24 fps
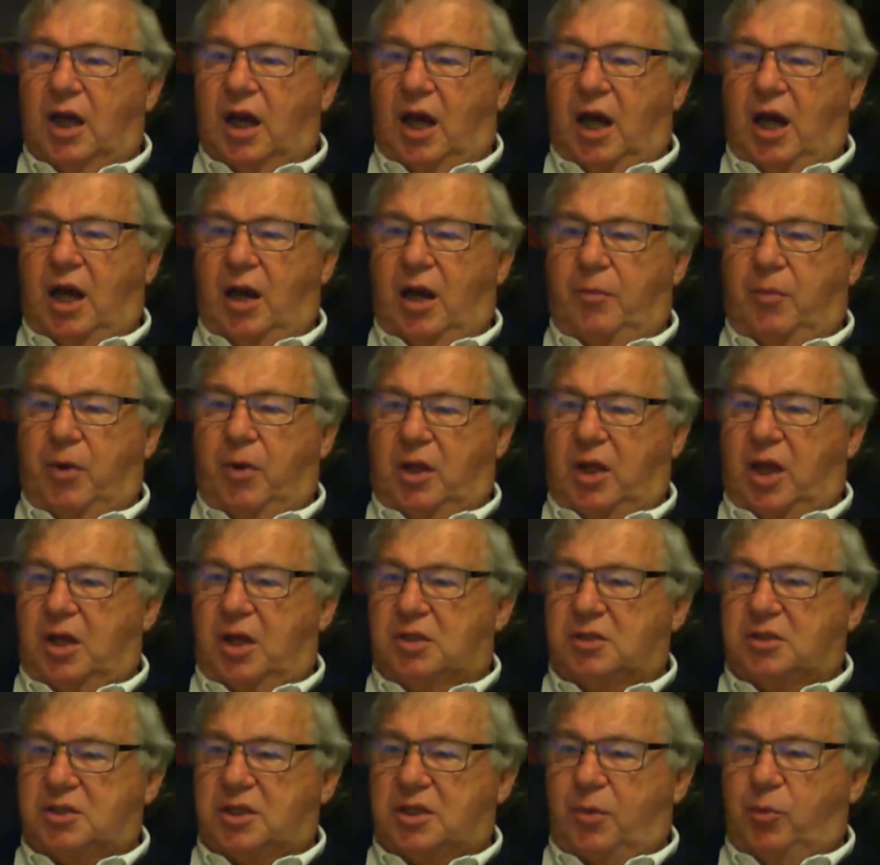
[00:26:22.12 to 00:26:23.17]
Um,
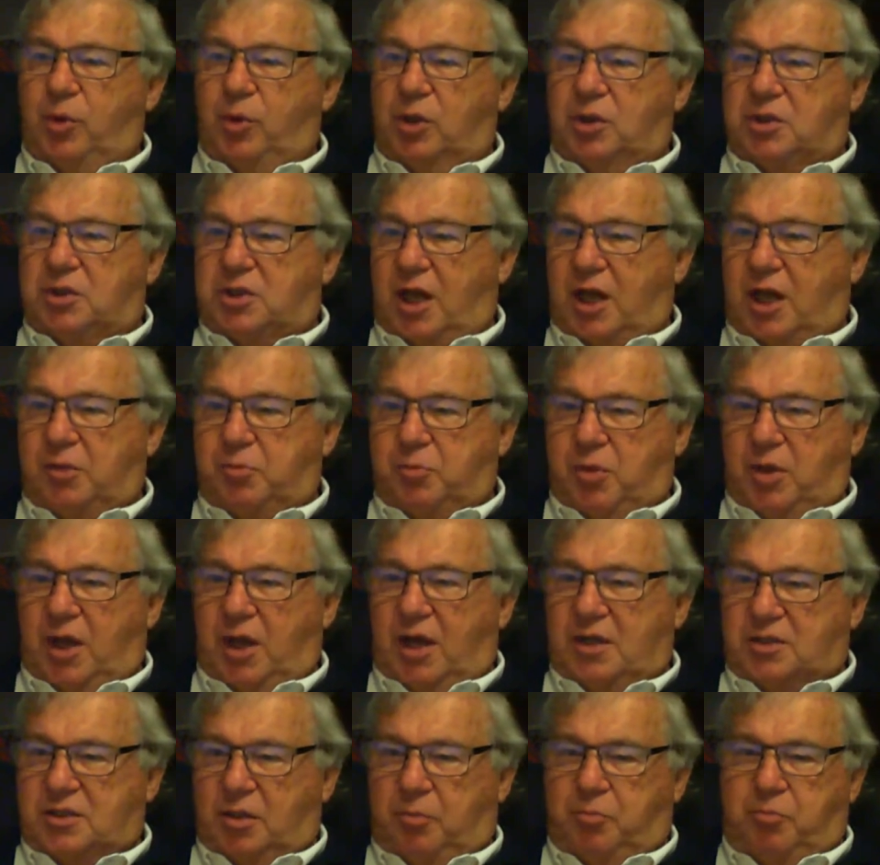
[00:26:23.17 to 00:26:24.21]
can someone take me
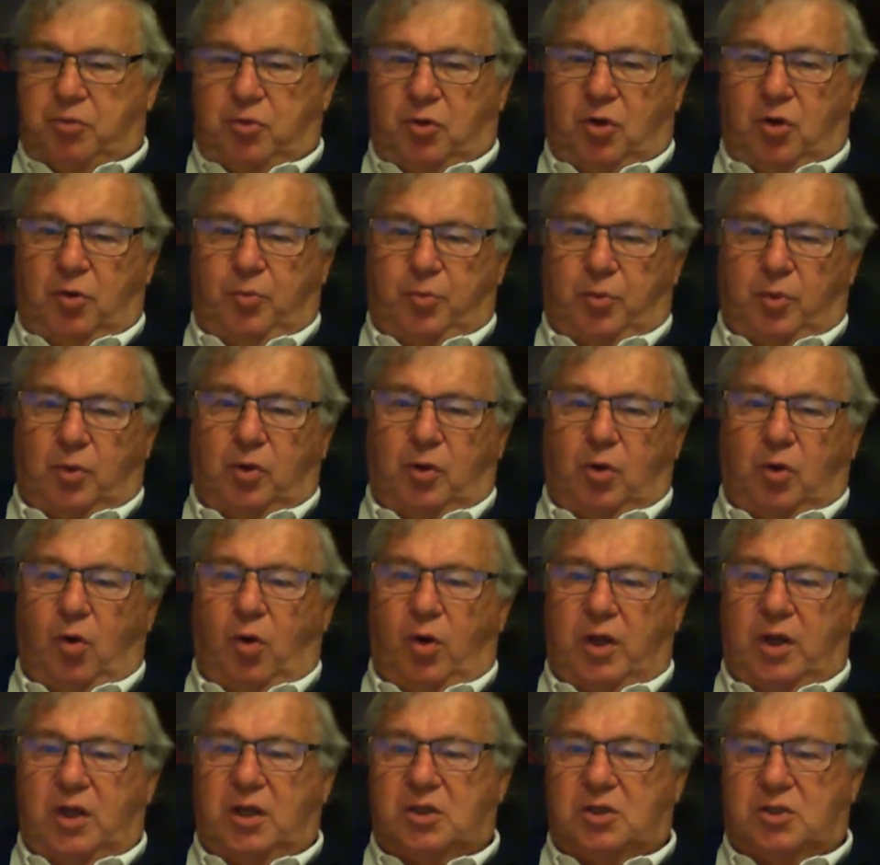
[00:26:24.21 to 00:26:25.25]
as a pupil
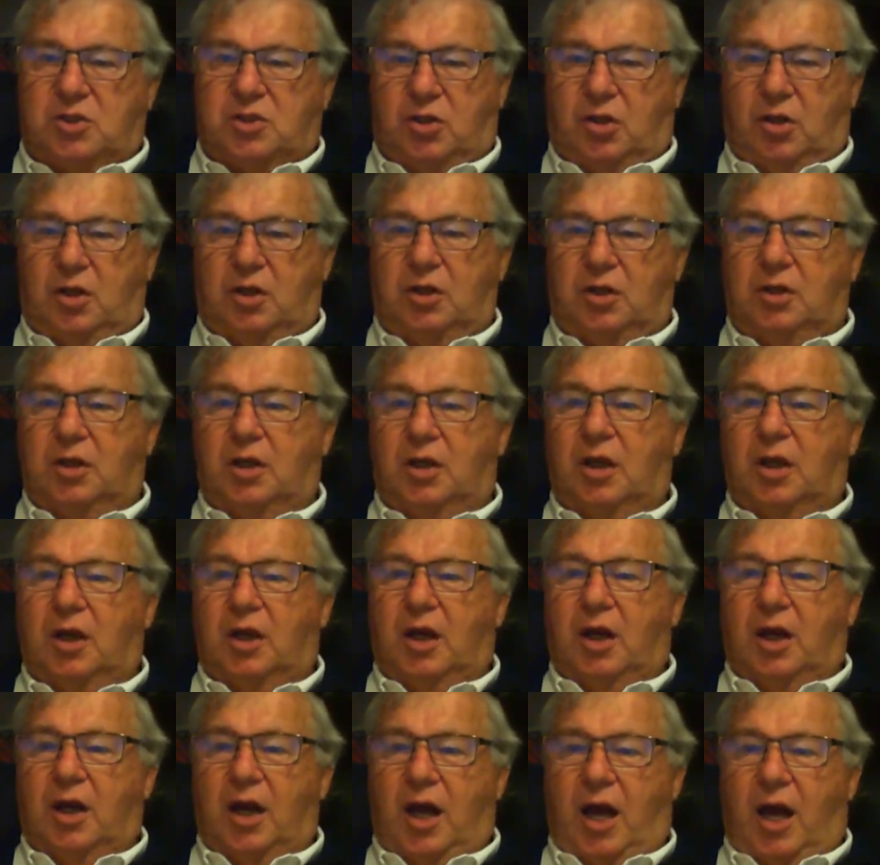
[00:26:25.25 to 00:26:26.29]
or intern?
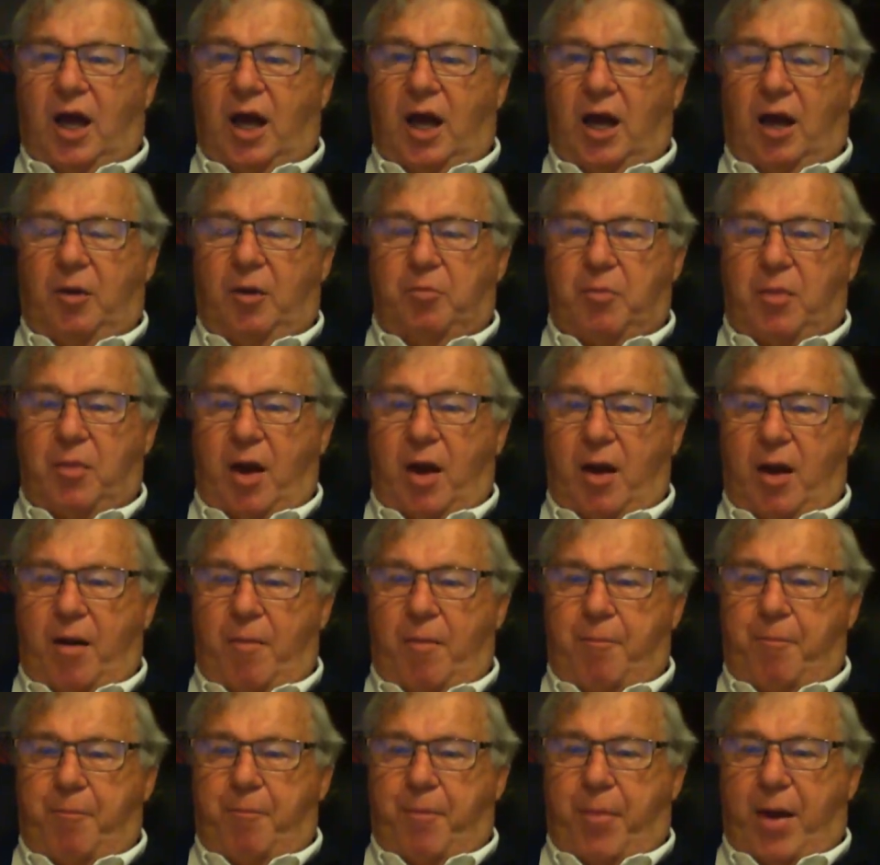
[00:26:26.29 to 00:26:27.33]
Um,
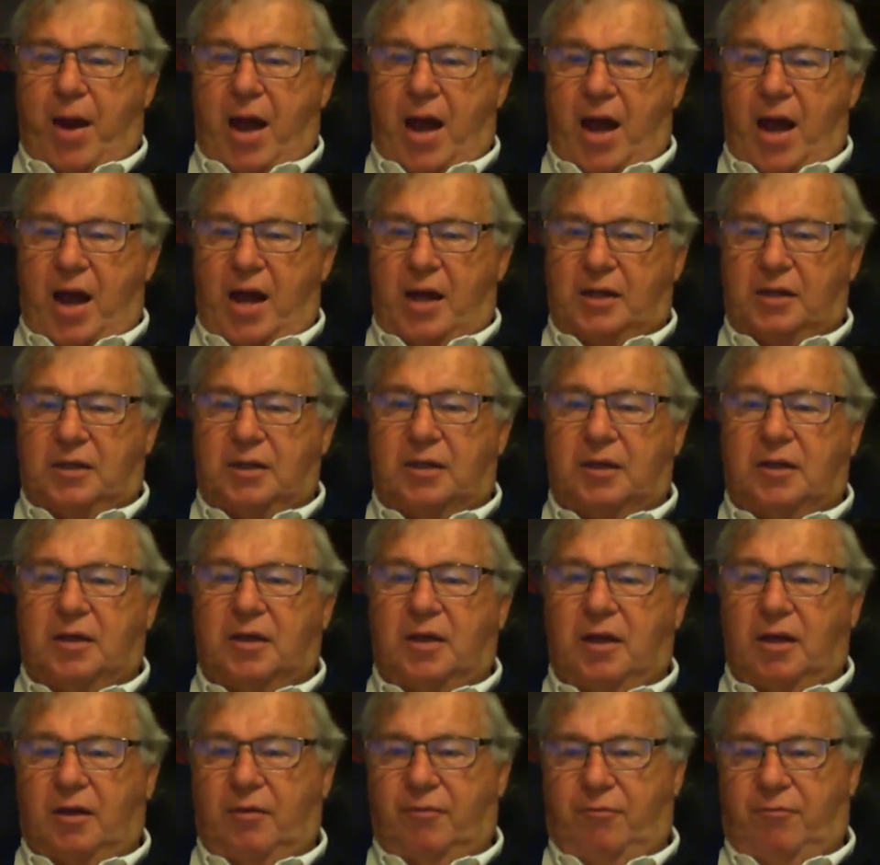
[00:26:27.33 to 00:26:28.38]

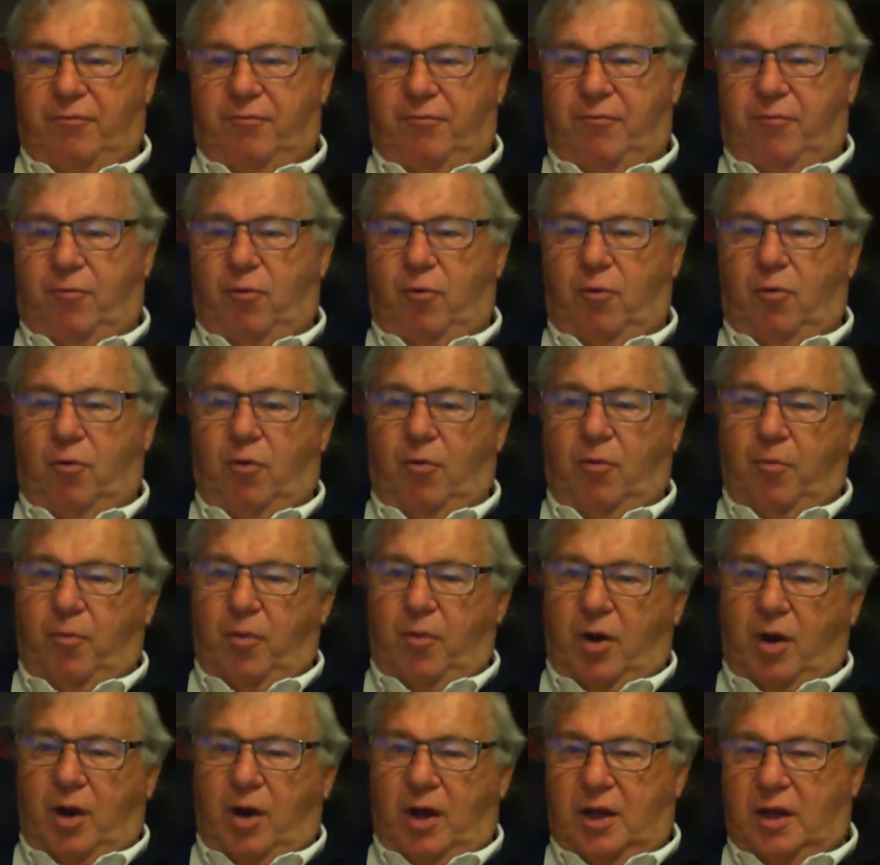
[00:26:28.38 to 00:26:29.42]
pardon for
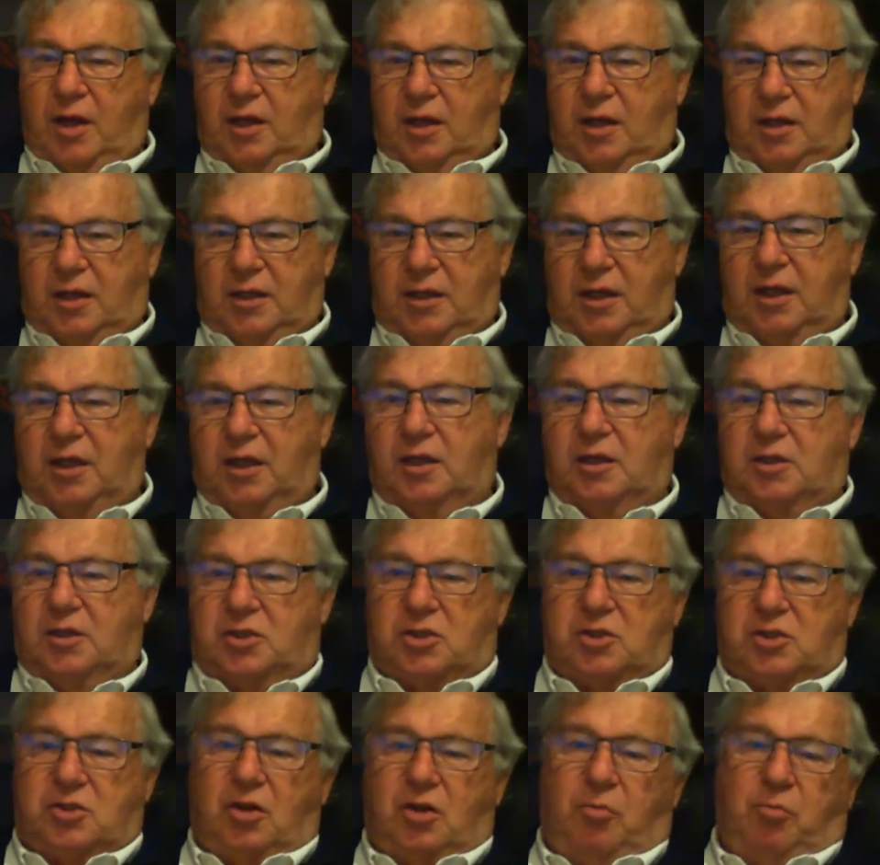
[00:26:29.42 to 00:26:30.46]
my uh,
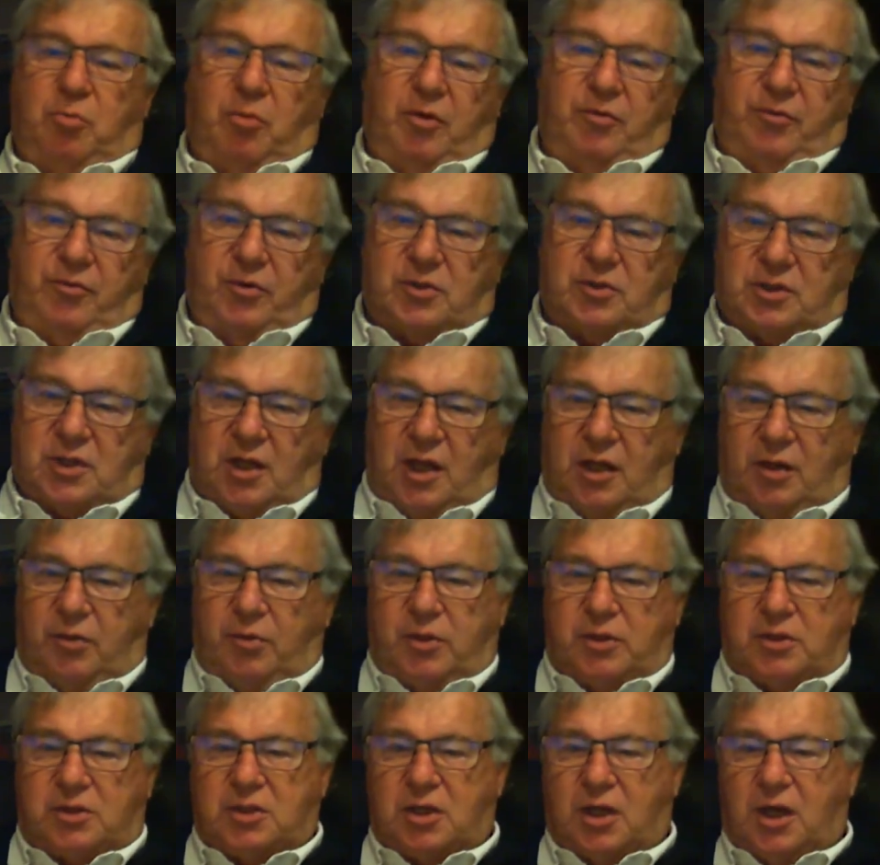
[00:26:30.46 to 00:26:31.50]
English is not my first
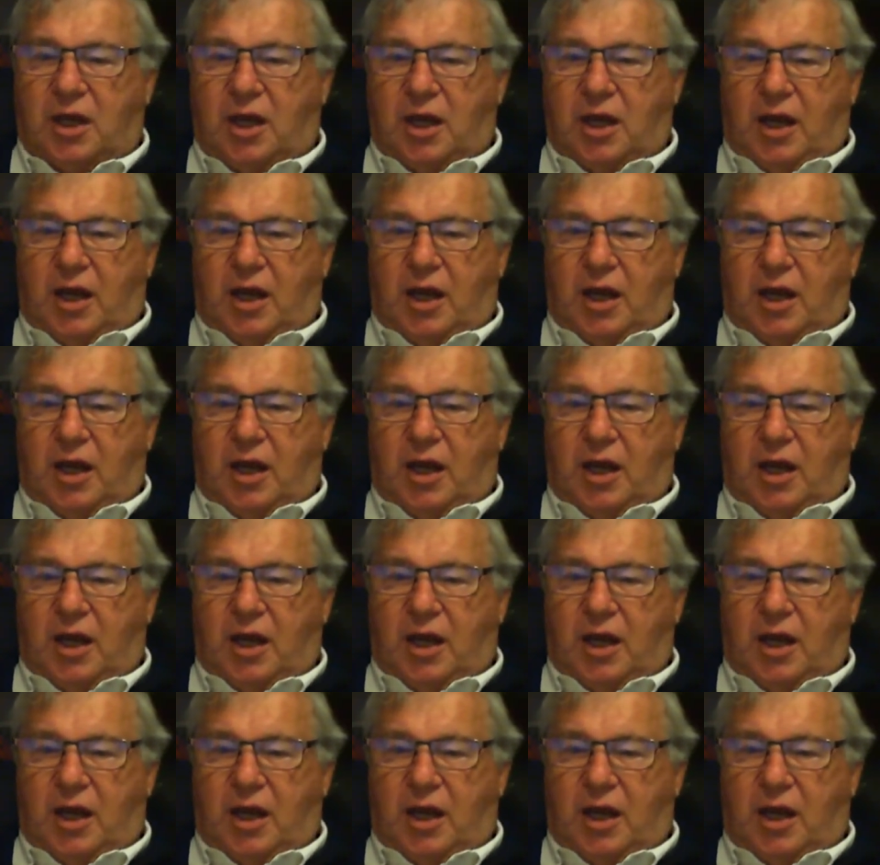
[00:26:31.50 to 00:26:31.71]
language.